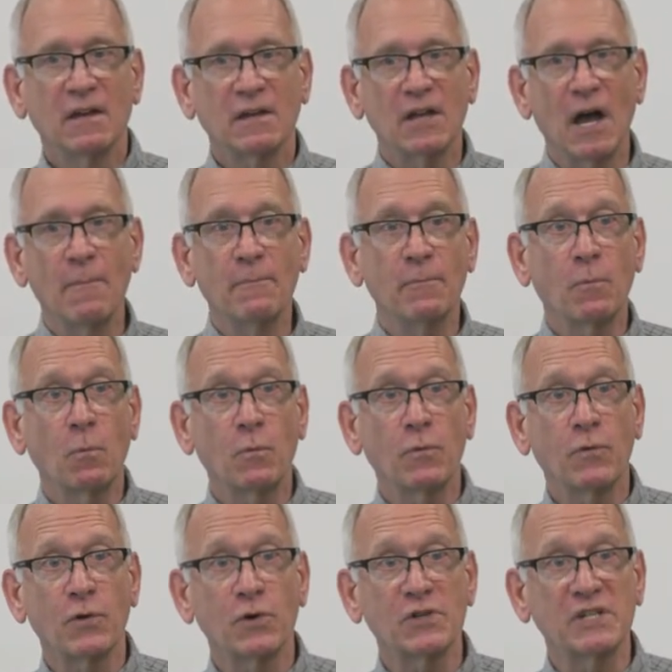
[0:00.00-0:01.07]
come
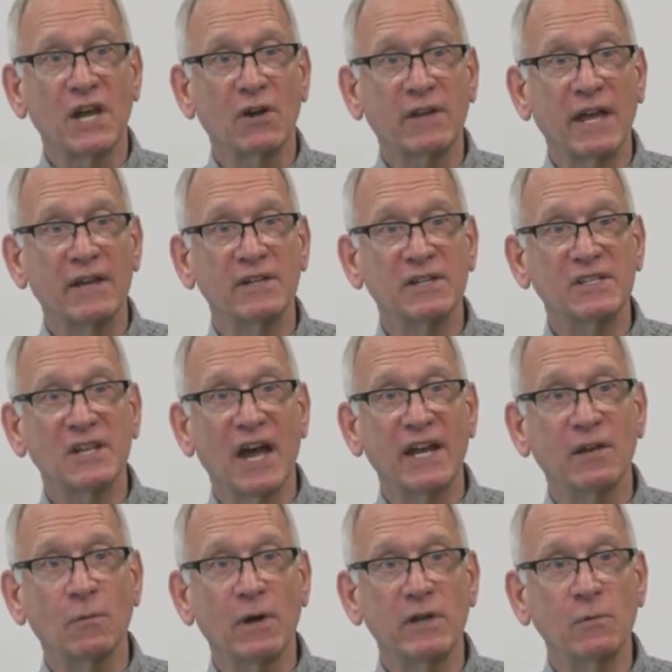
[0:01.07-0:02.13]
Thursday, okay,
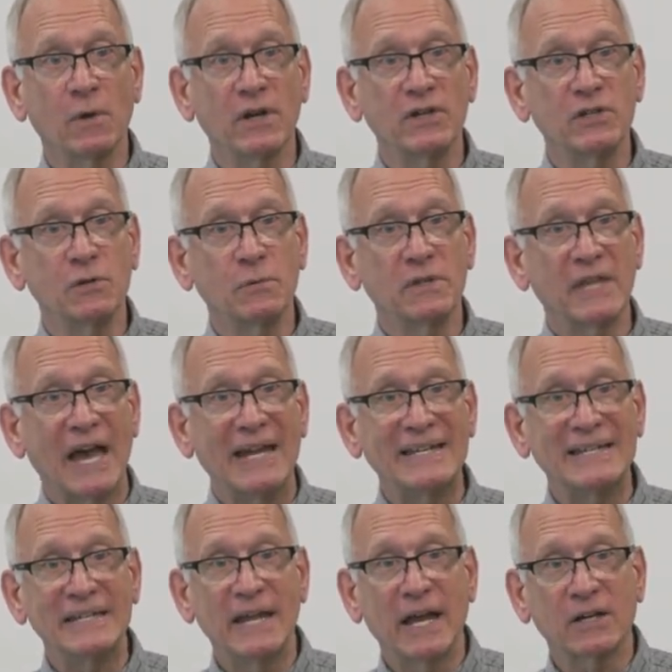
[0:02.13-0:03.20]
deciding what you want to do with that
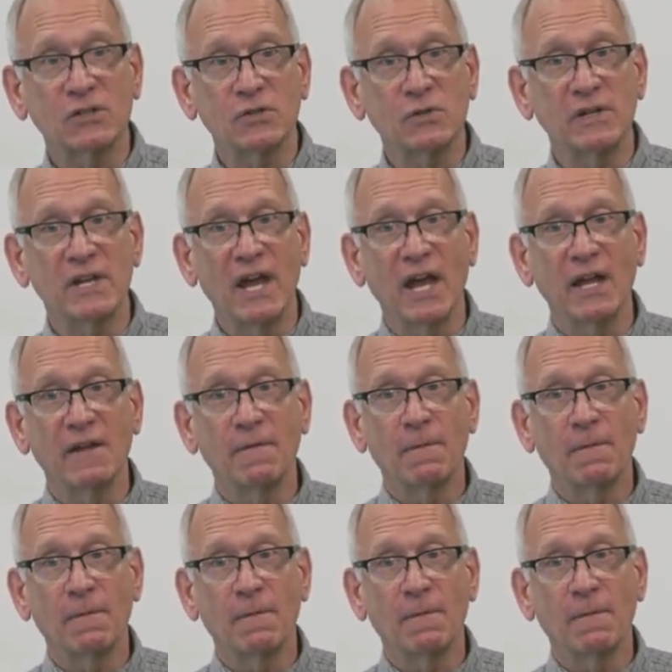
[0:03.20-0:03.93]
extra day.